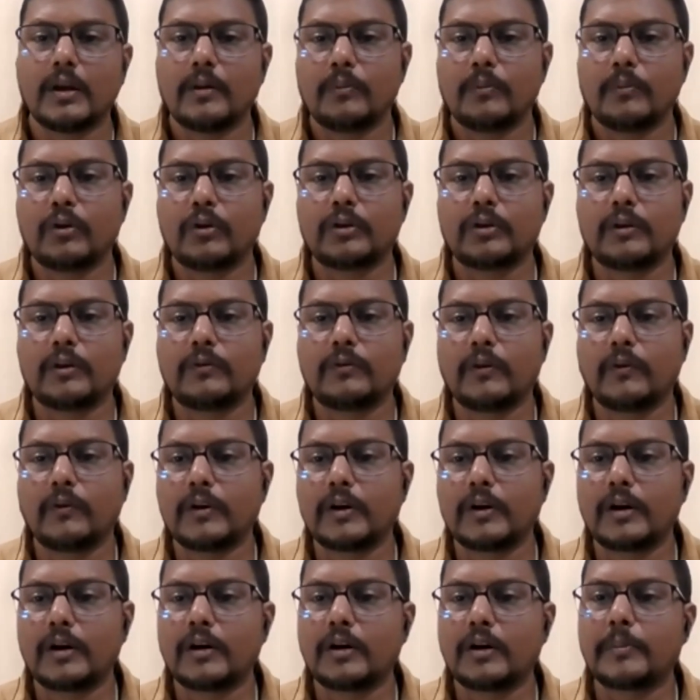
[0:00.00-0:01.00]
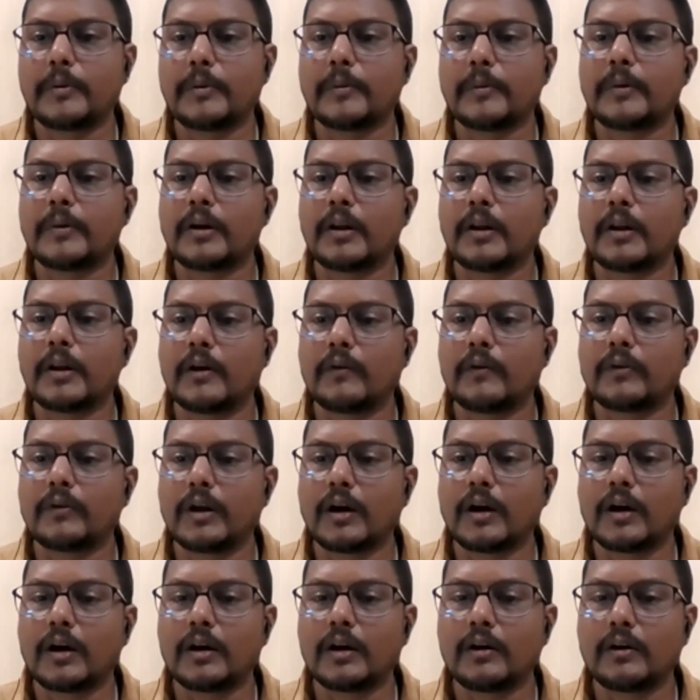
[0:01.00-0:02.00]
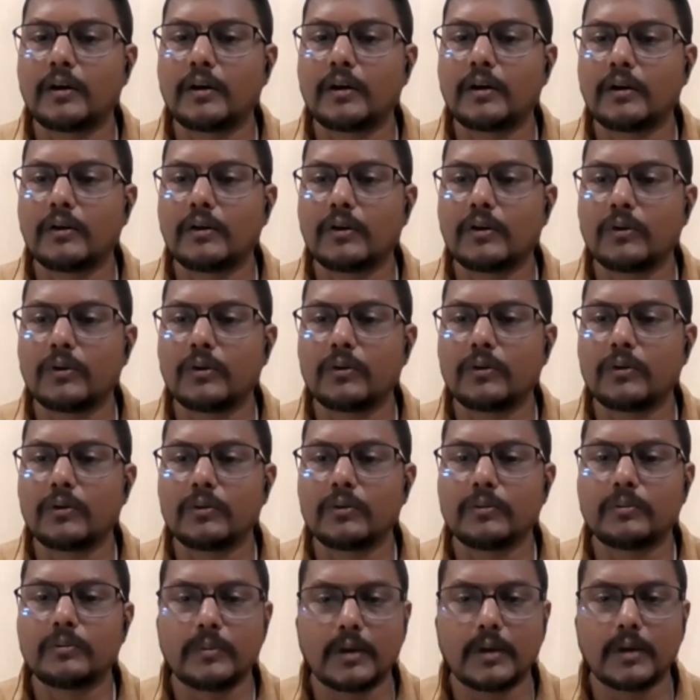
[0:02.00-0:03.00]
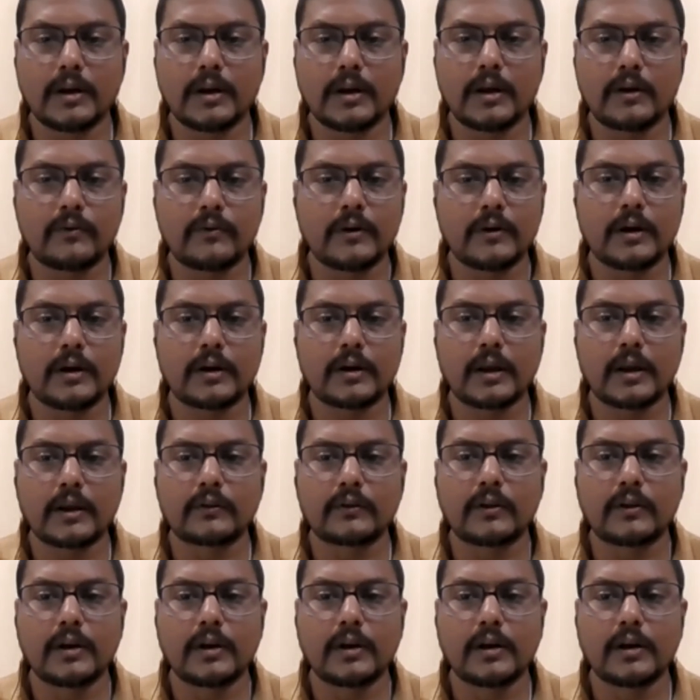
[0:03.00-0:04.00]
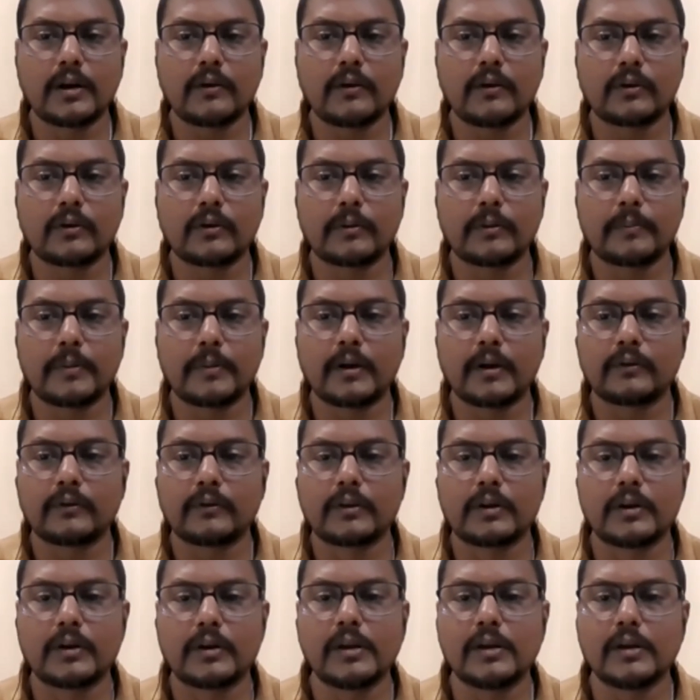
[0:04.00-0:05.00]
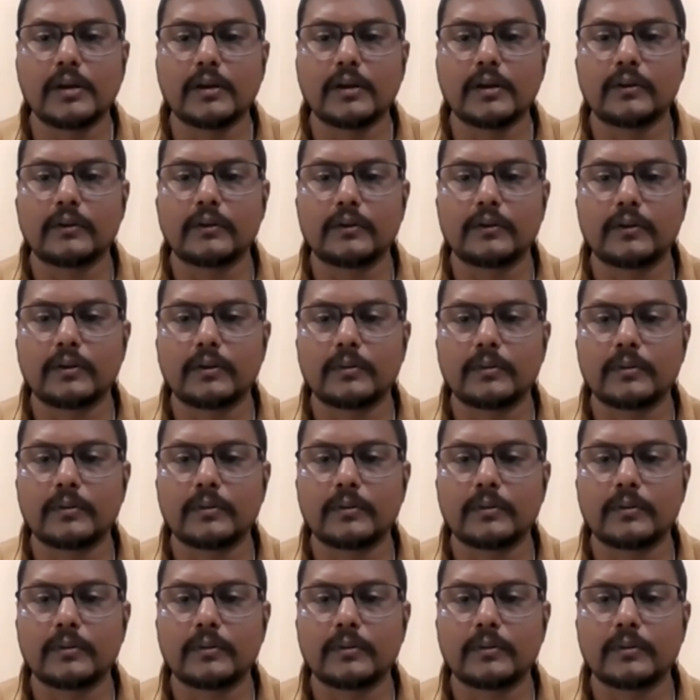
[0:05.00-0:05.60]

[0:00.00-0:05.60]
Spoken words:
more than 1,500 people have died due to in elephant attacks in India for the past 3 years.